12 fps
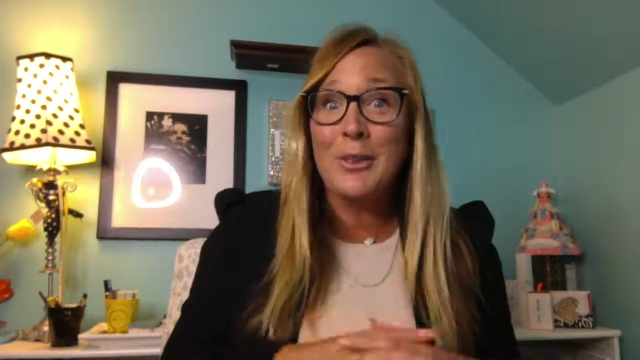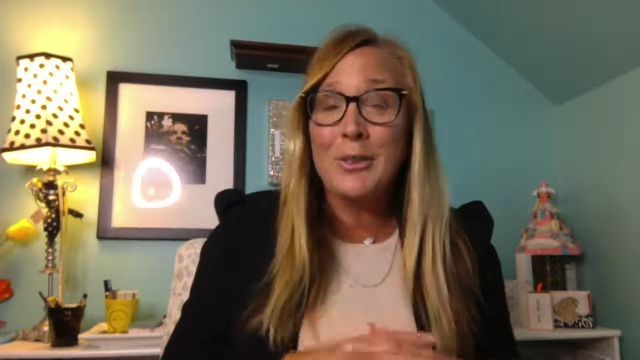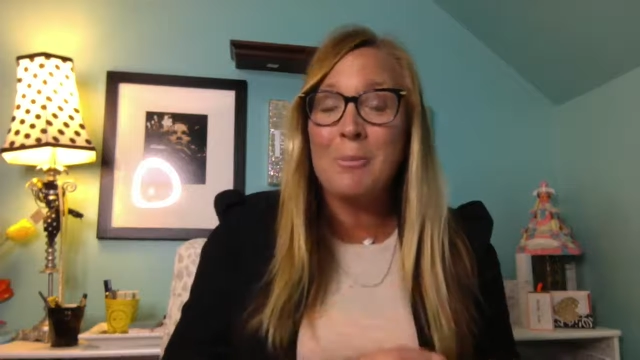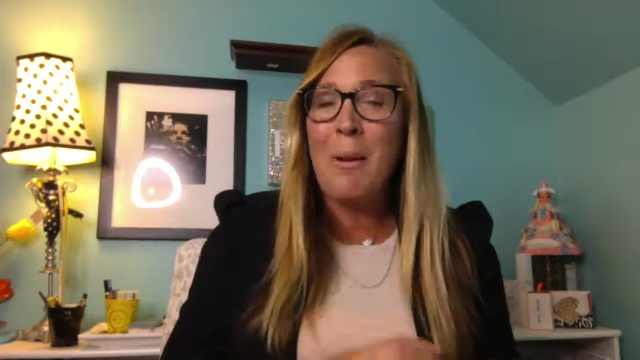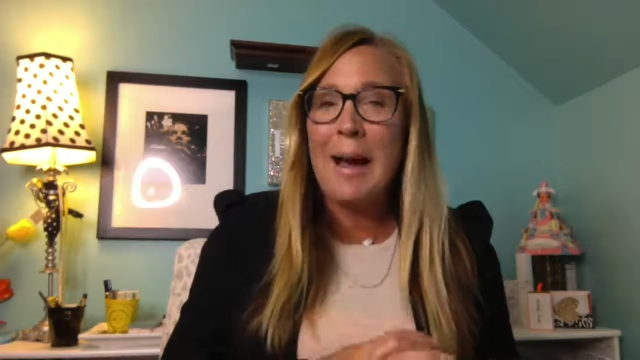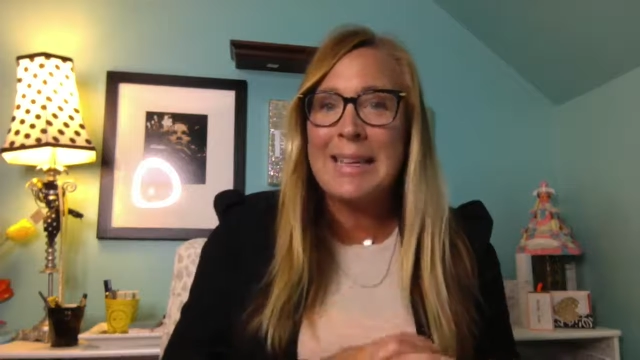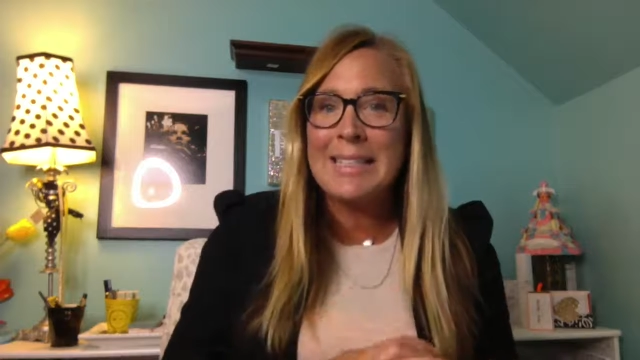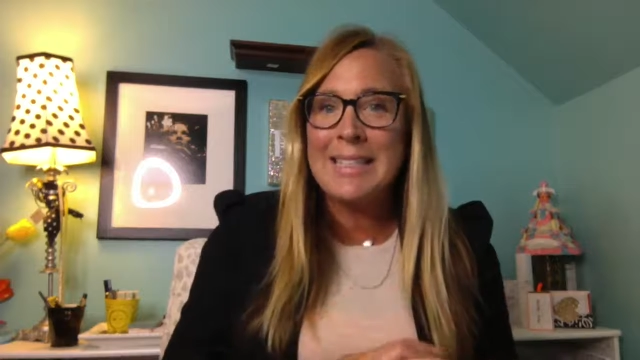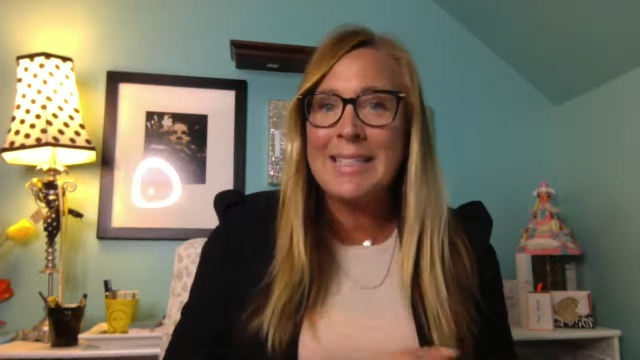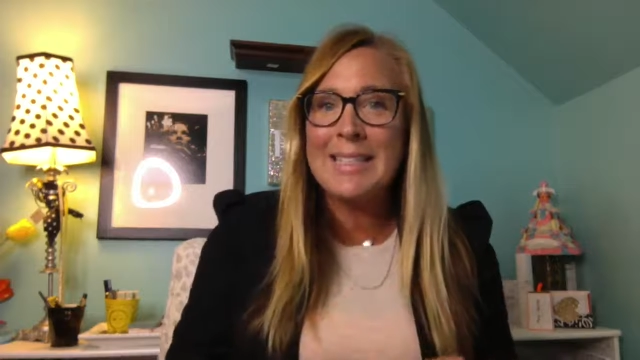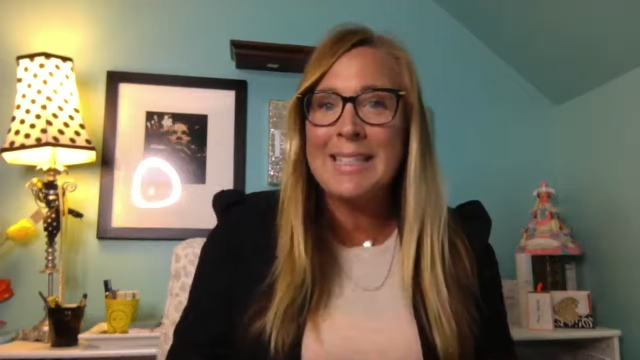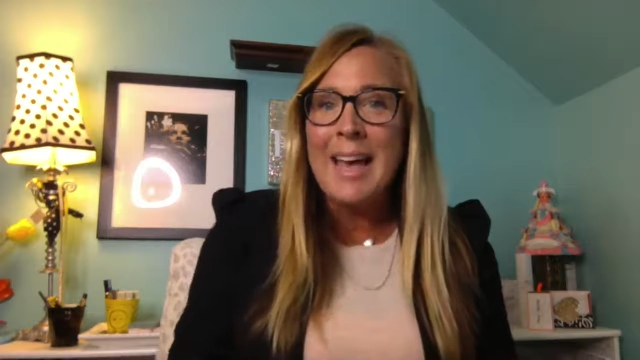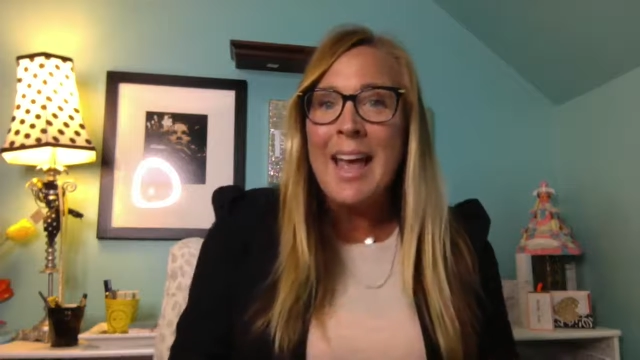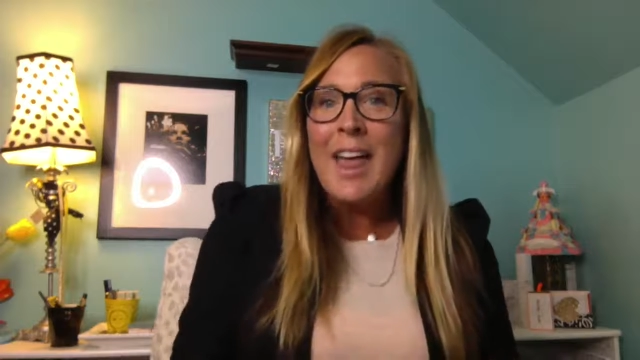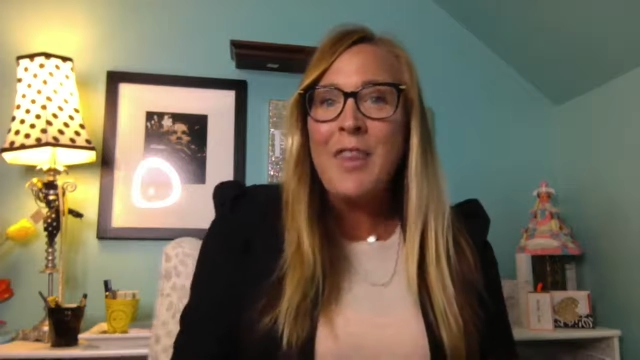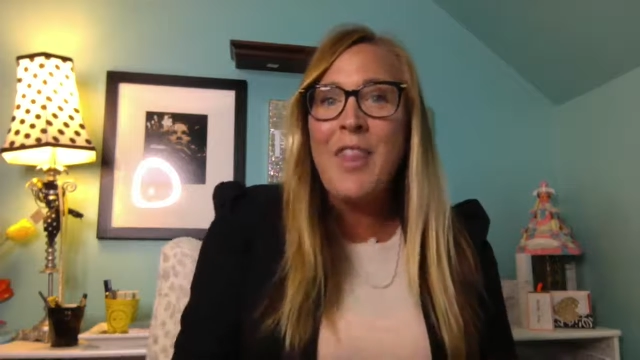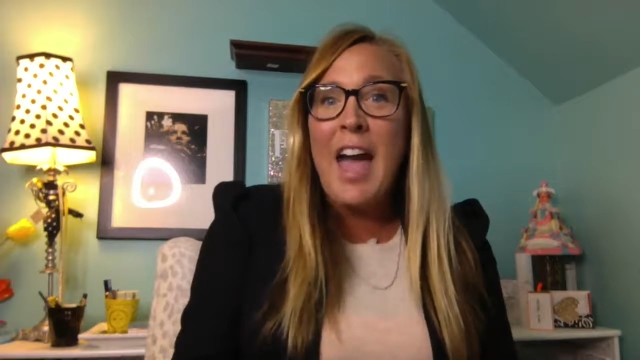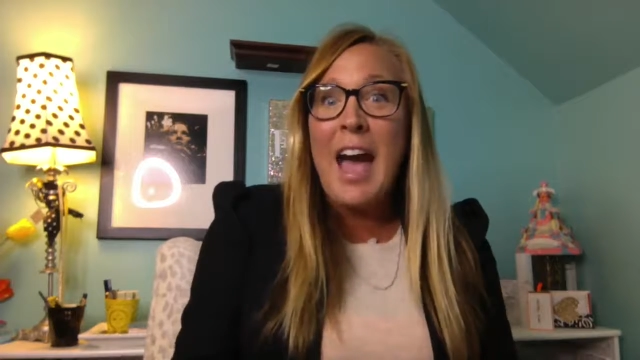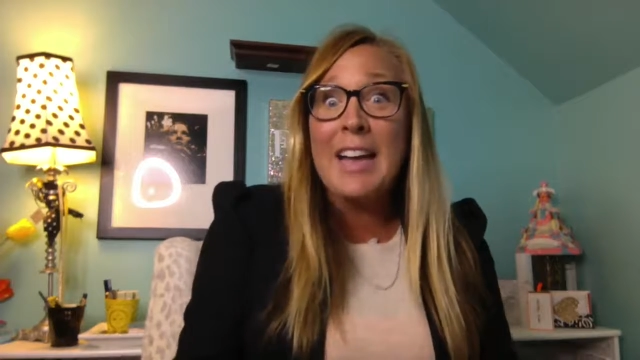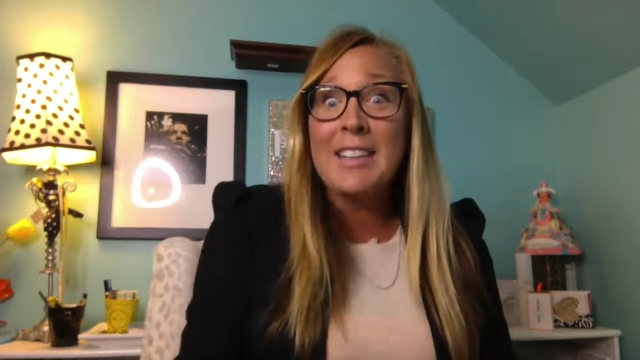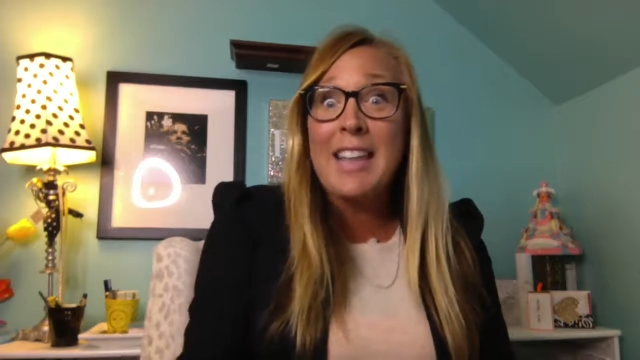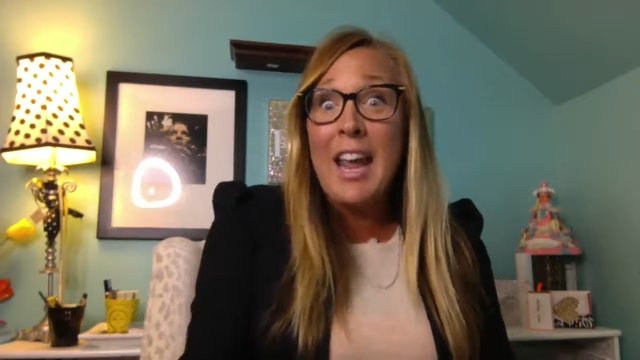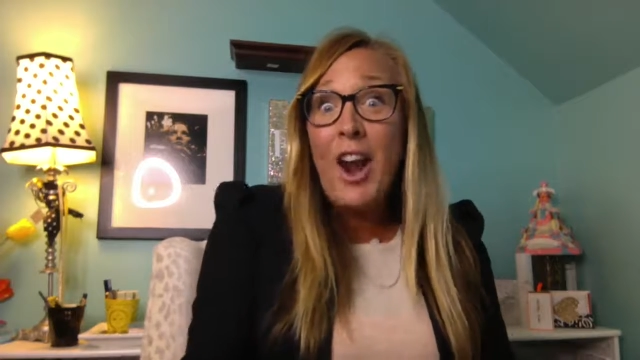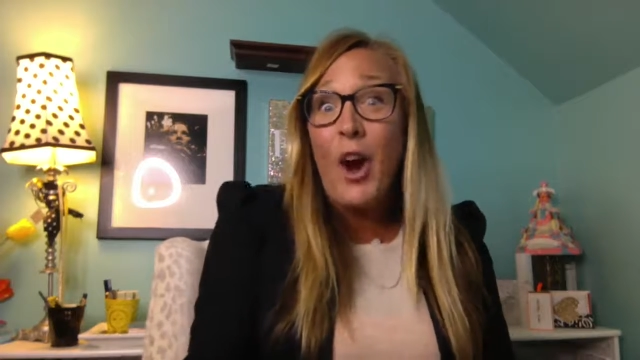those prizes,
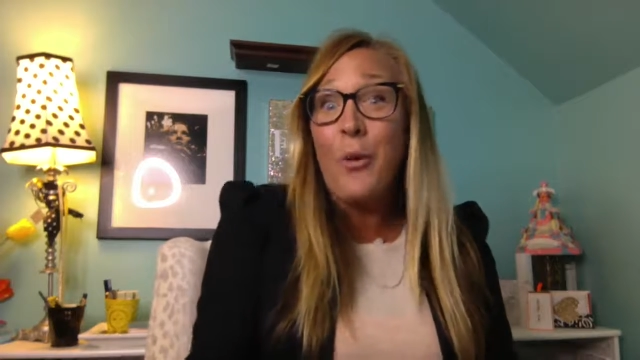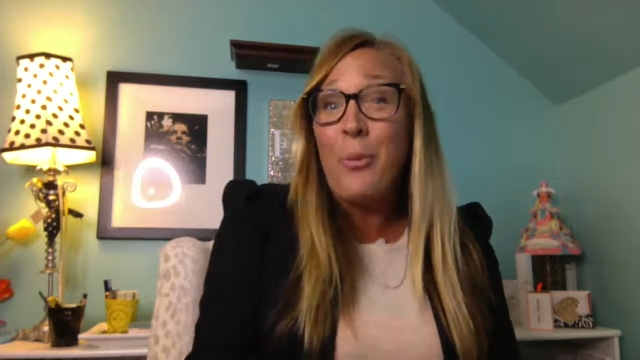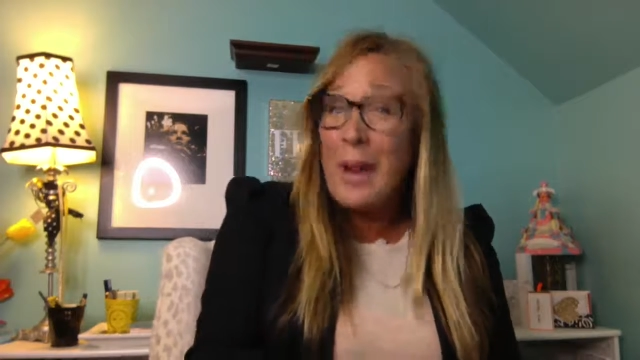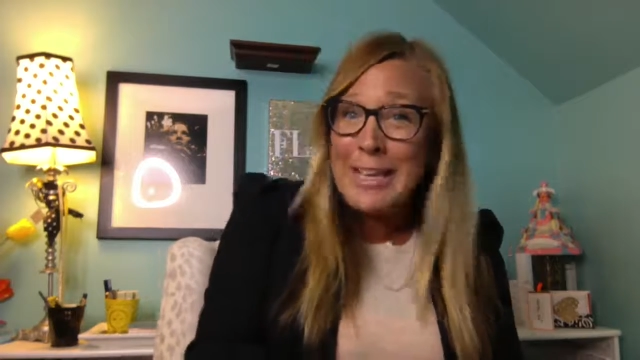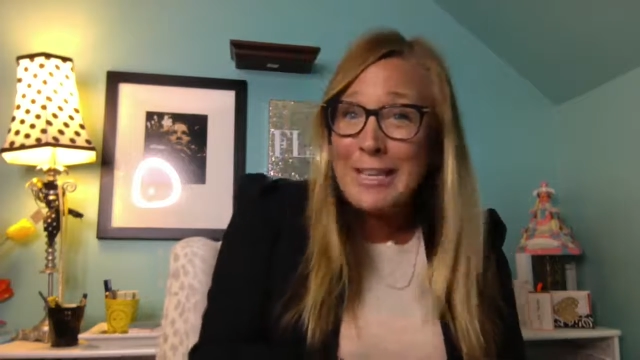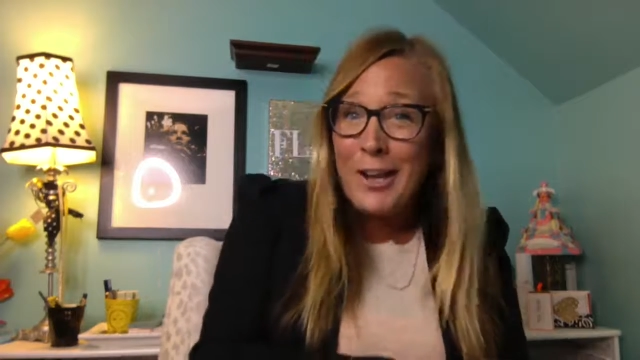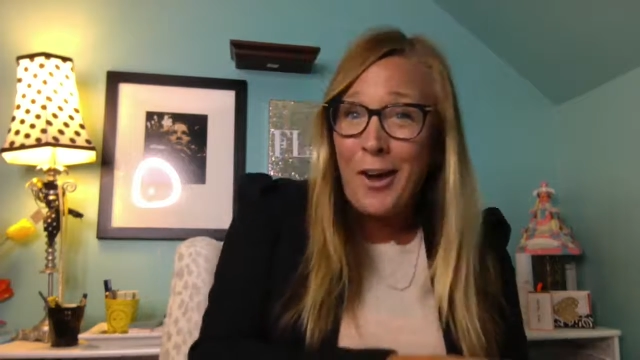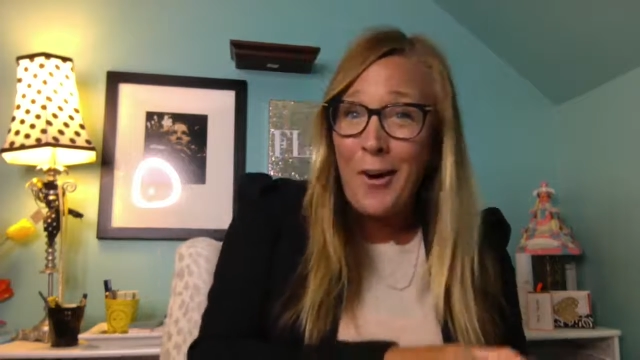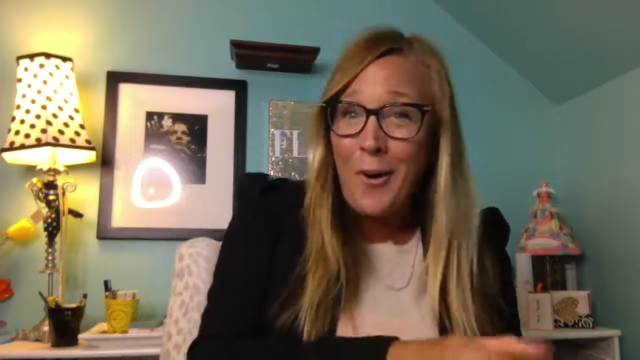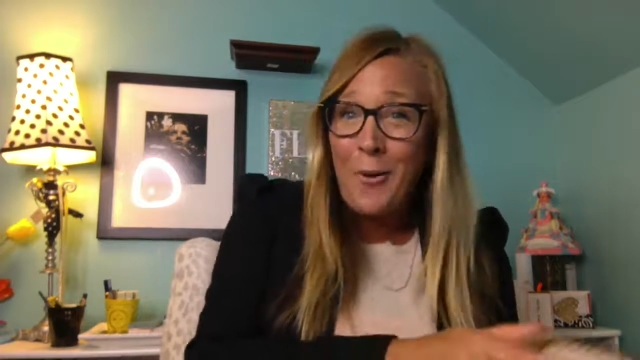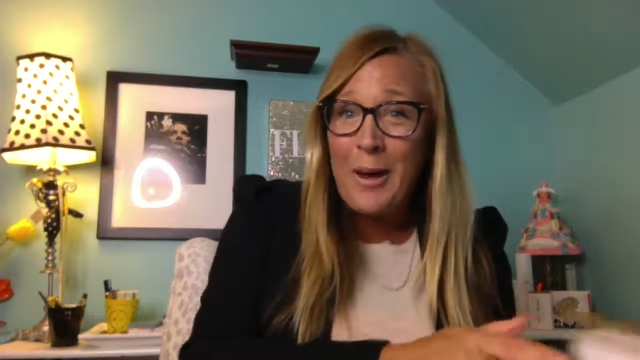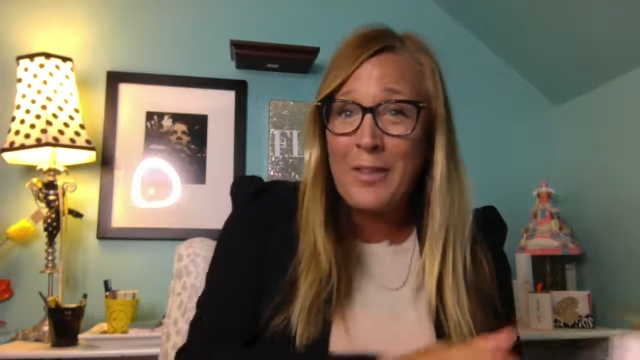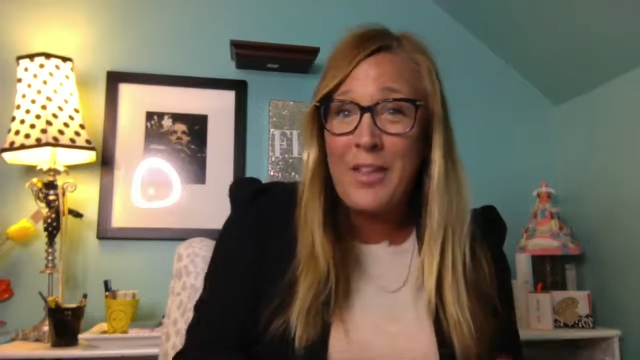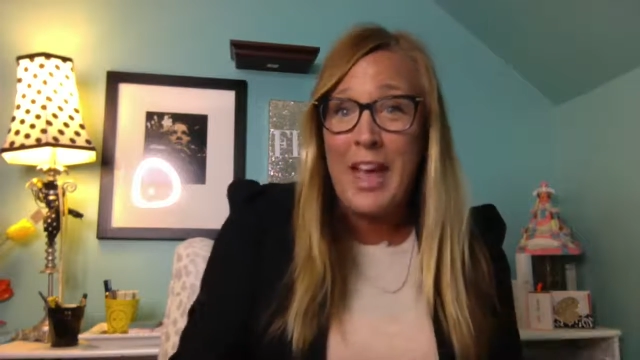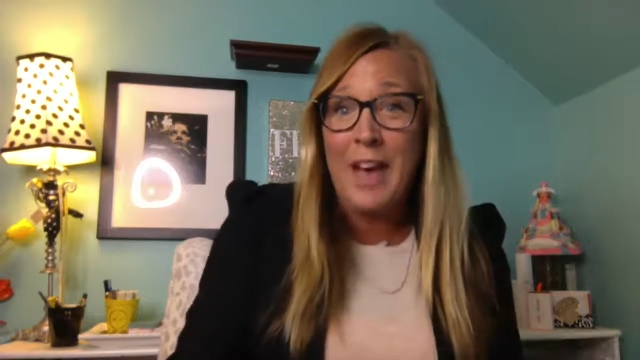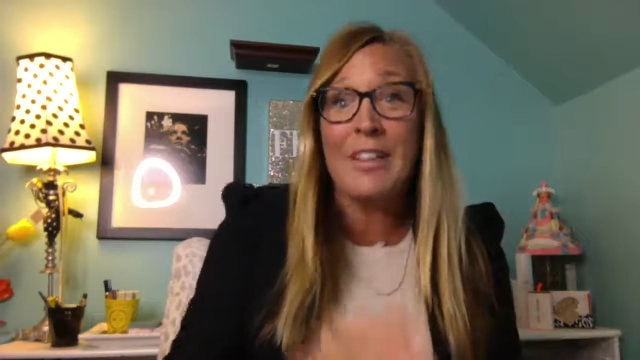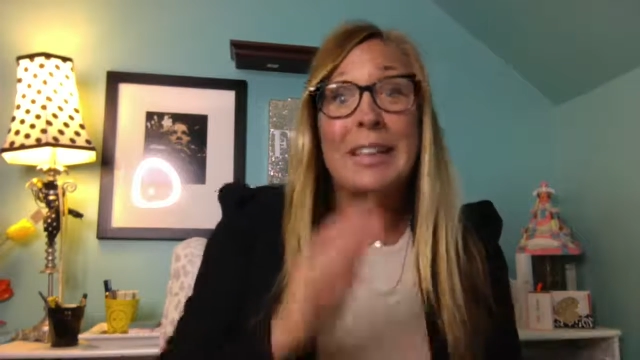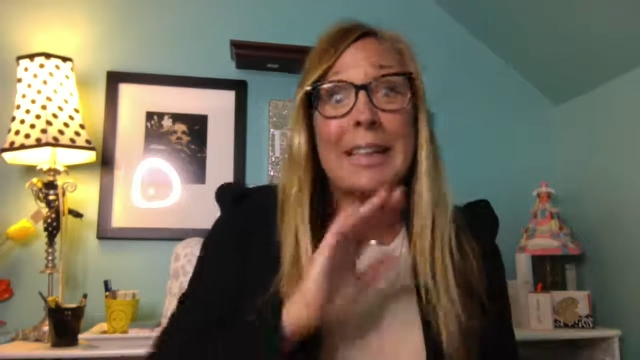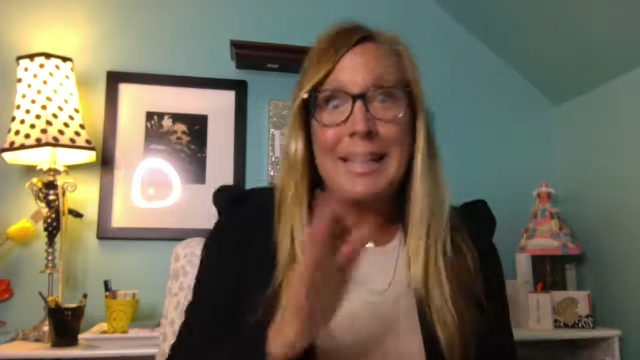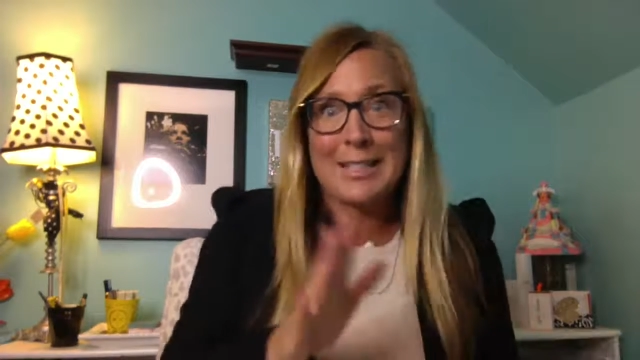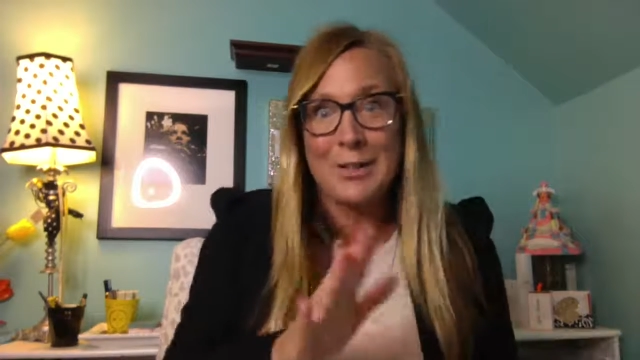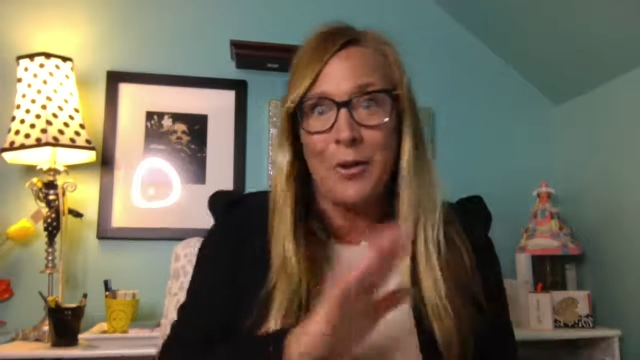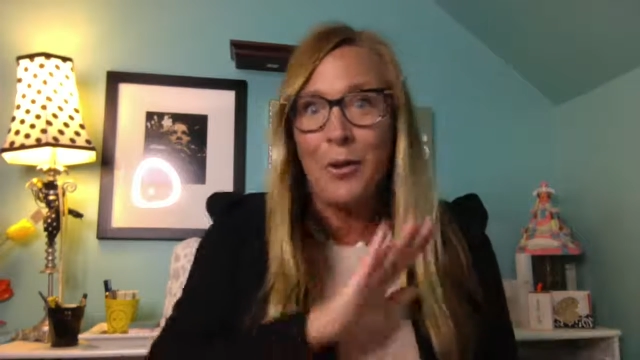that they are ready to go and they have a list